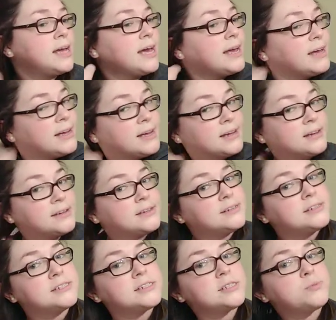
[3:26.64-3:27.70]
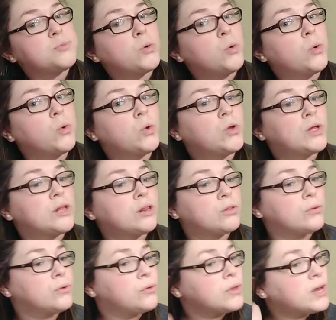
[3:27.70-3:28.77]
And just pull it
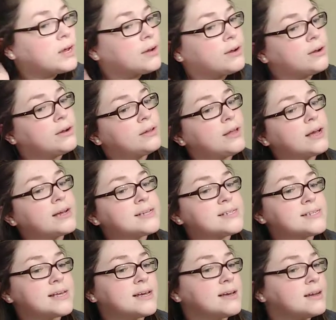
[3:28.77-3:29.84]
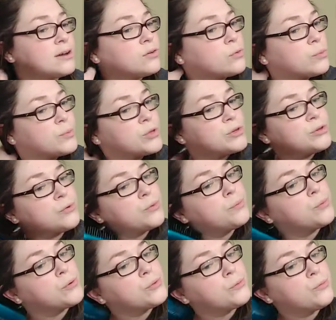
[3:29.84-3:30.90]
through there. Like I said, I normally do
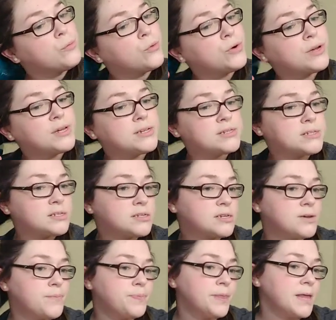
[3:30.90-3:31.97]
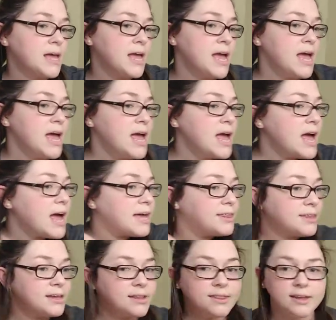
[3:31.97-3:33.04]
it more than once.
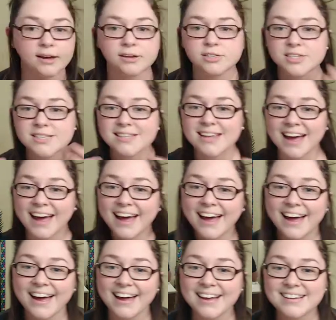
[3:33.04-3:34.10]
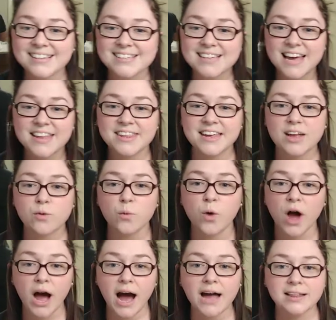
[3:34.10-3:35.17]
And then there's that. And then
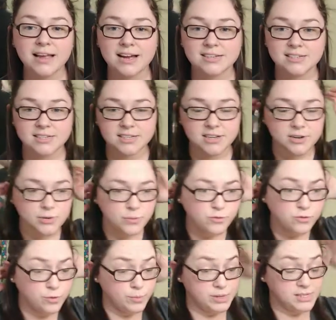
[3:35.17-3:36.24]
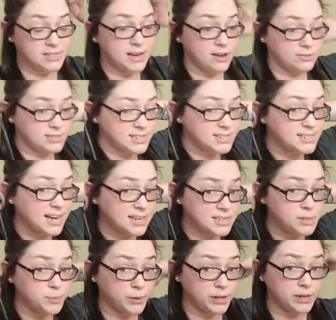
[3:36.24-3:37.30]
what I like to do for myself, since I
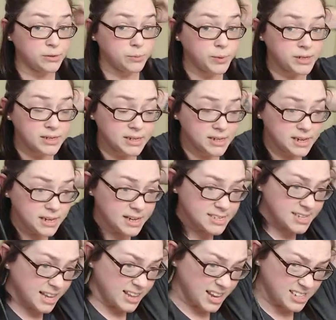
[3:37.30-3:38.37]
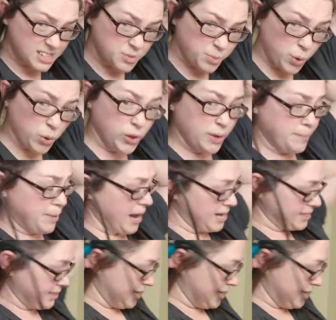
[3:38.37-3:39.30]
split them and did it, is I like to pull it back